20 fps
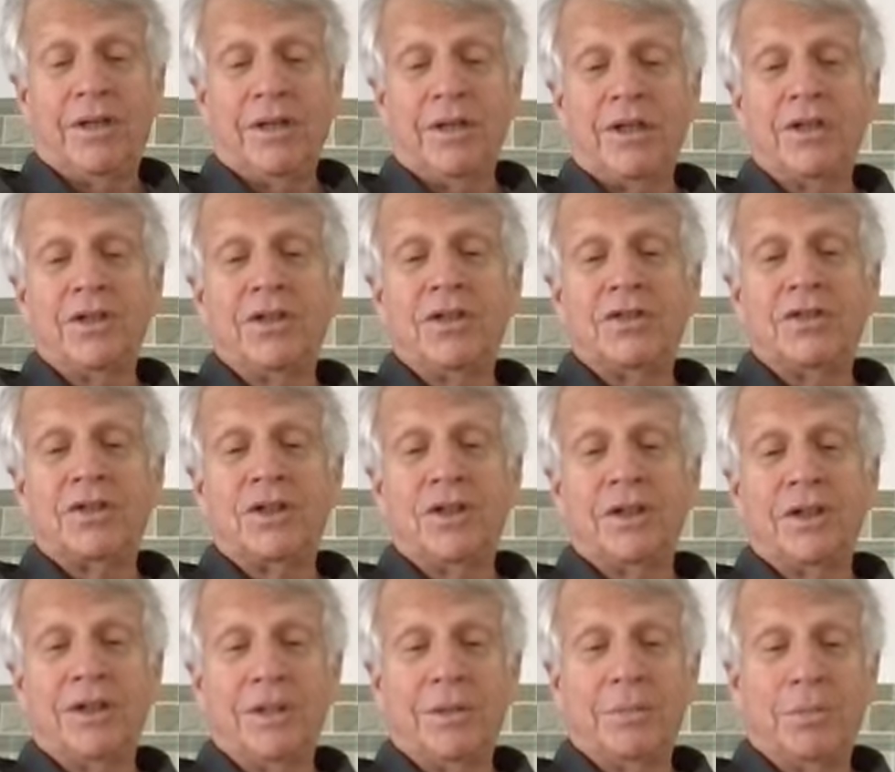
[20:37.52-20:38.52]

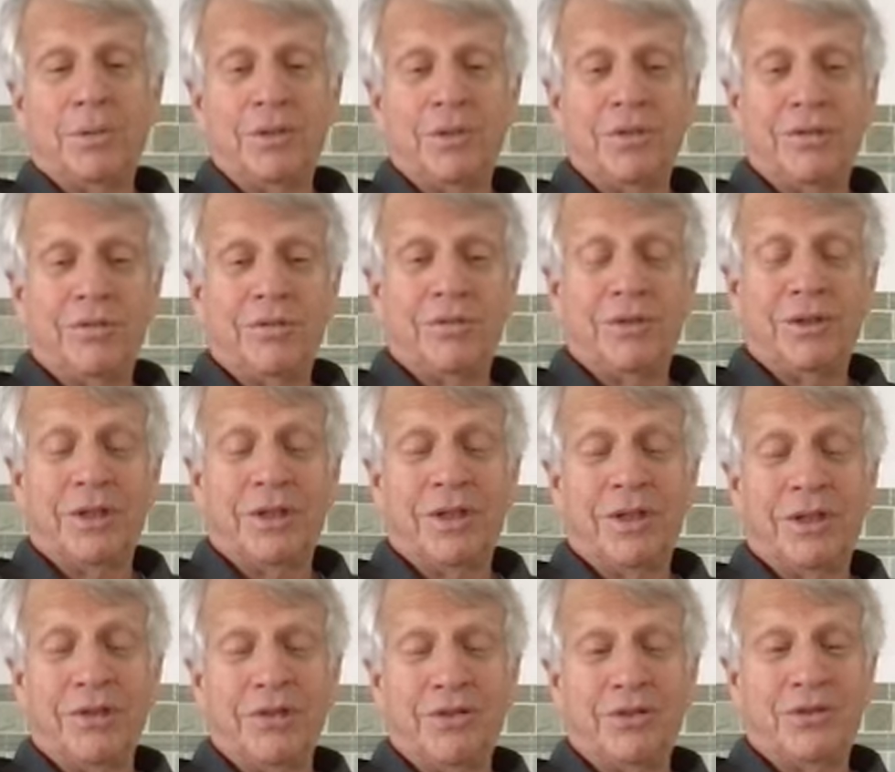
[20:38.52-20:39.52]
conditionally approved
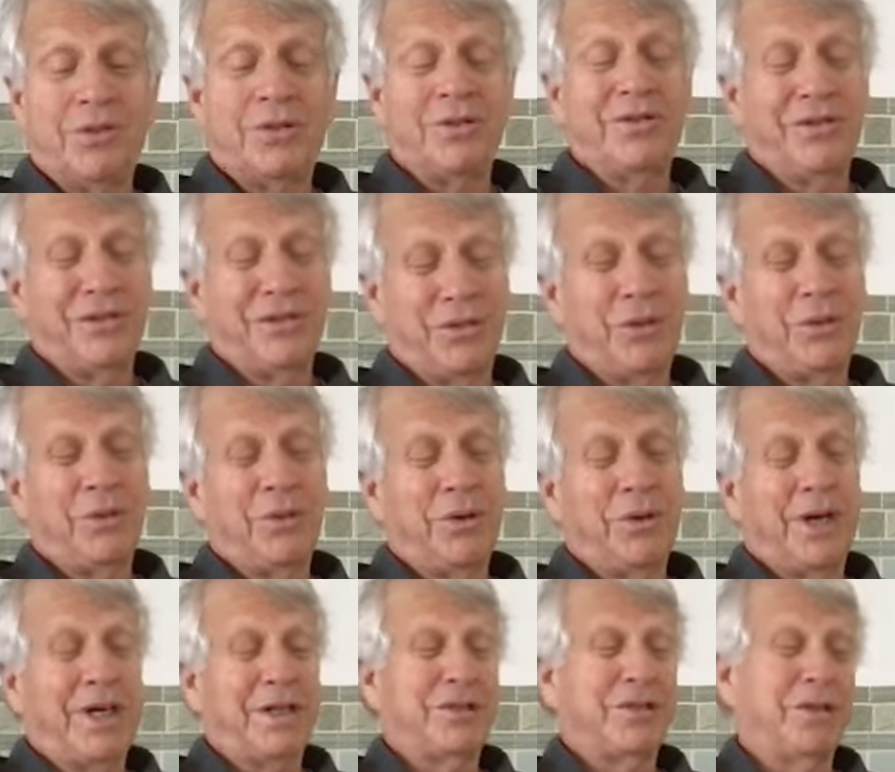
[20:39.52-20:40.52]
drugs, or 2 are
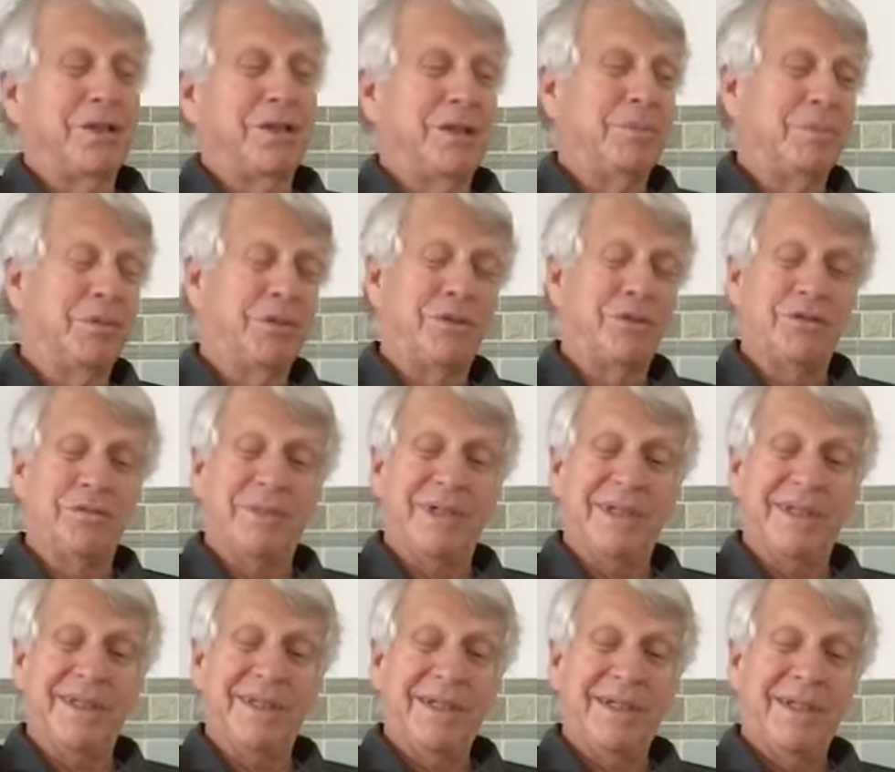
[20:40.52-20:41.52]
actually approved,
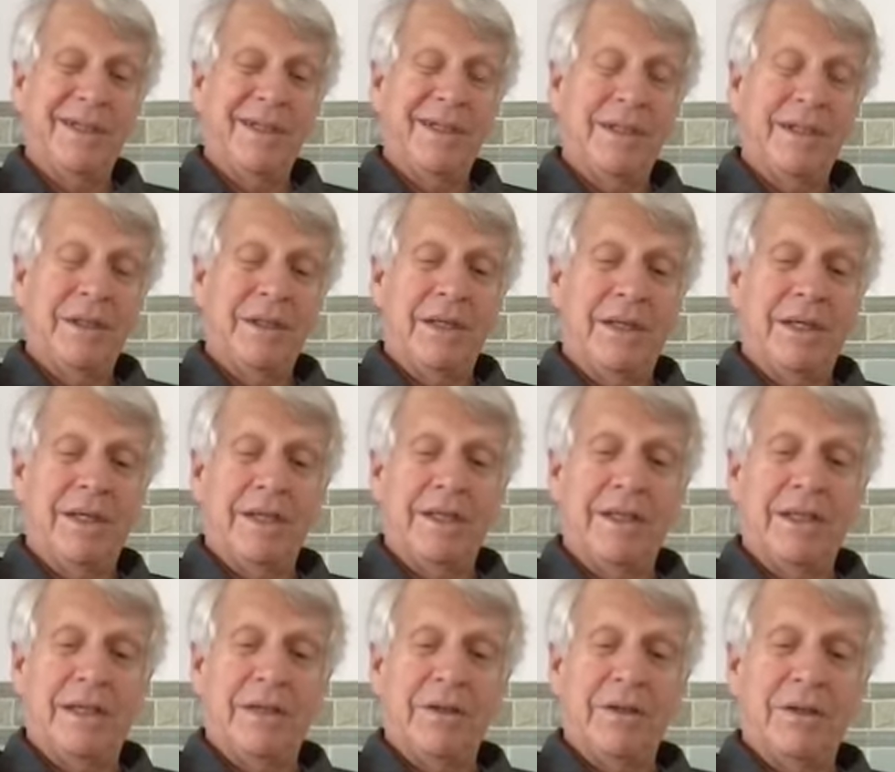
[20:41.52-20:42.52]
but
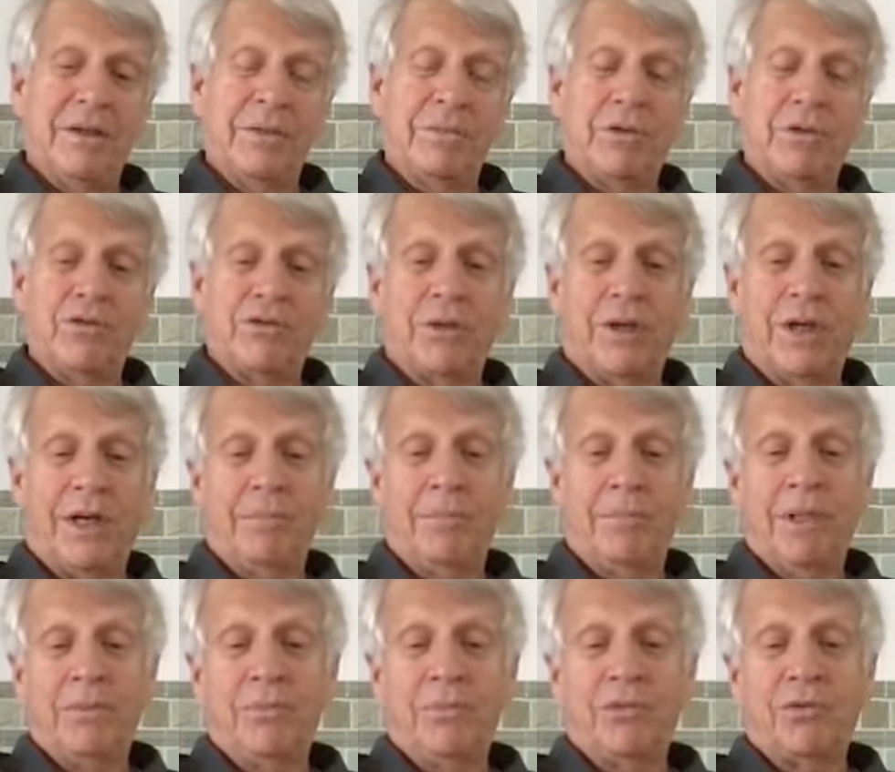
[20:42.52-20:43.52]
I only prescribe
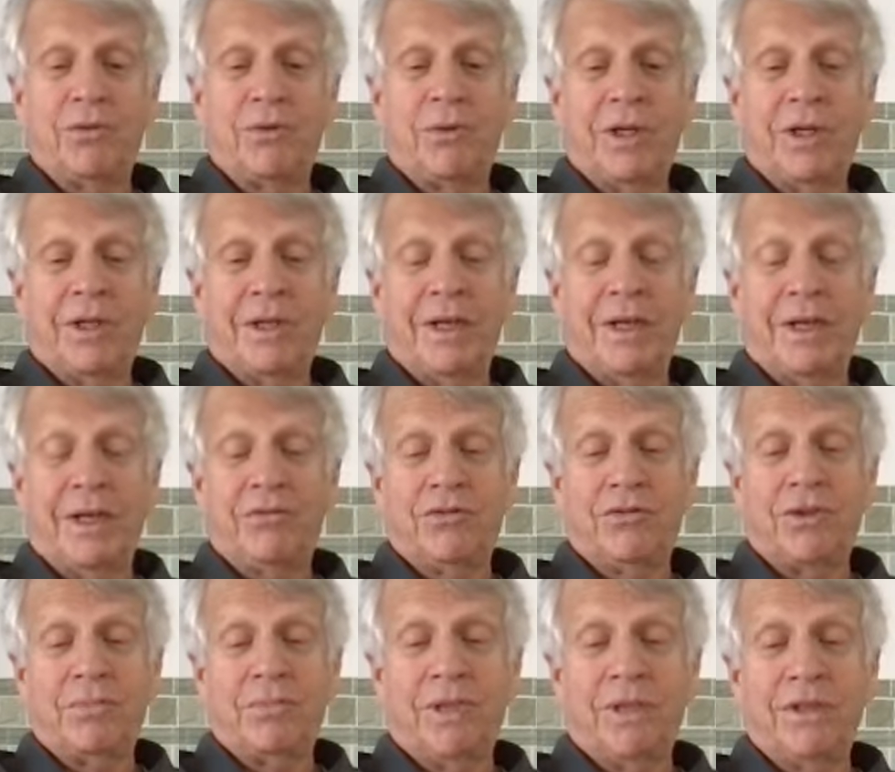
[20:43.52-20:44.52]
them so I can have
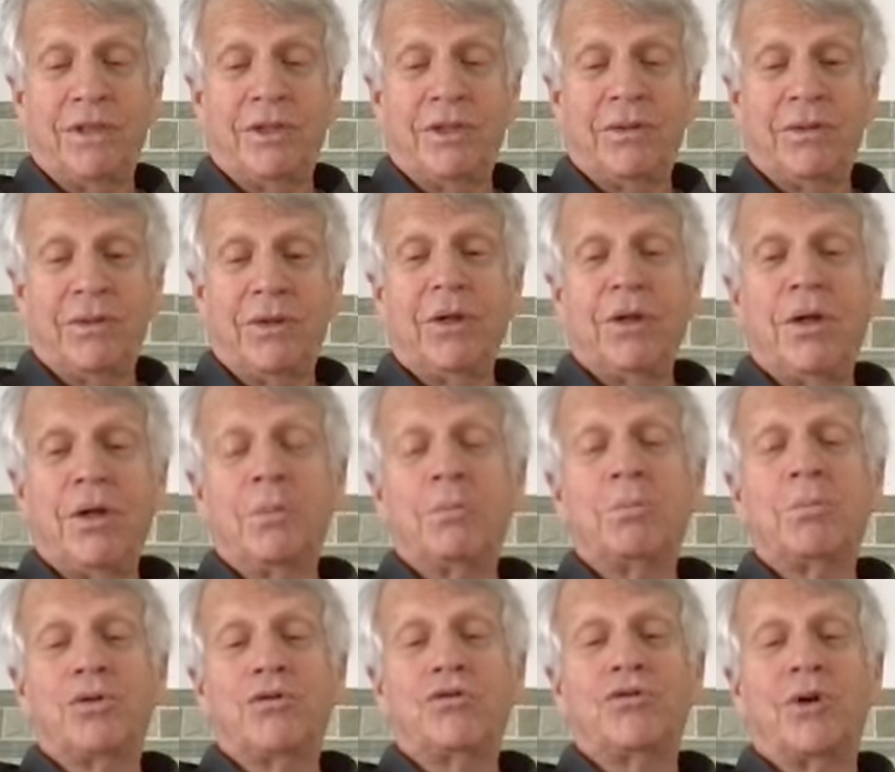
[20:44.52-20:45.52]
something to
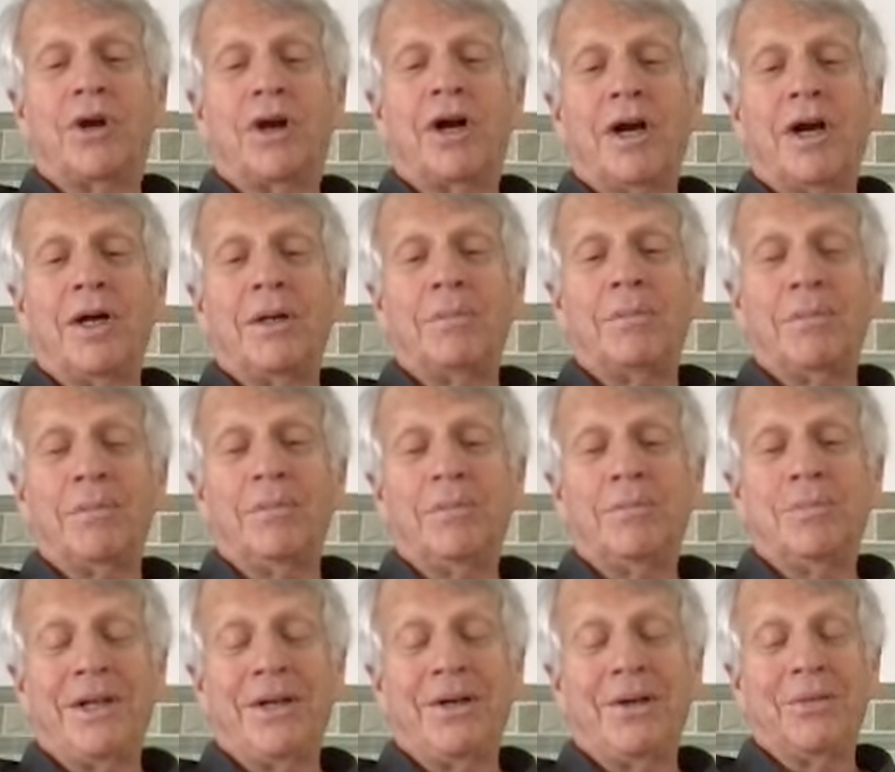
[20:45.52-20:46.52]
prescribe.
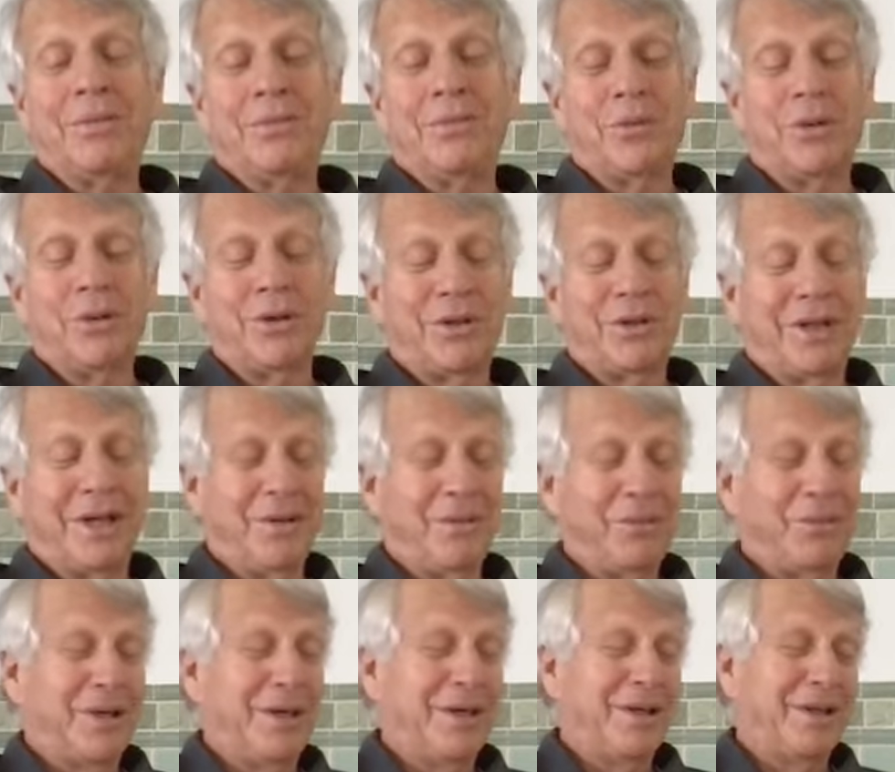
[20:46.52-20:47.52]
They don't work that
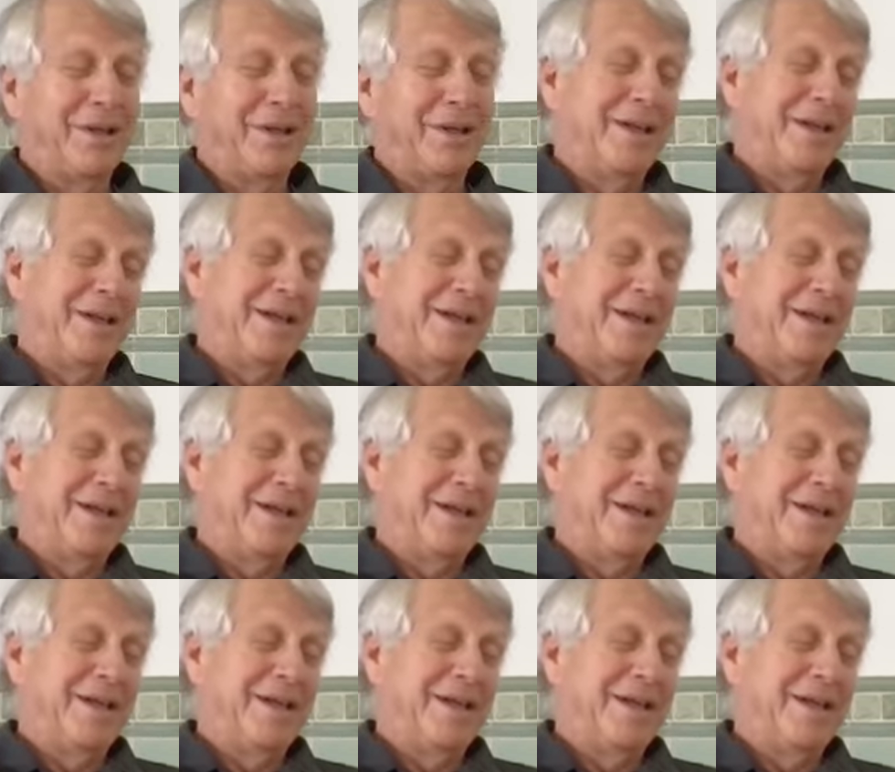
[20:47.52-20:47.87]
well.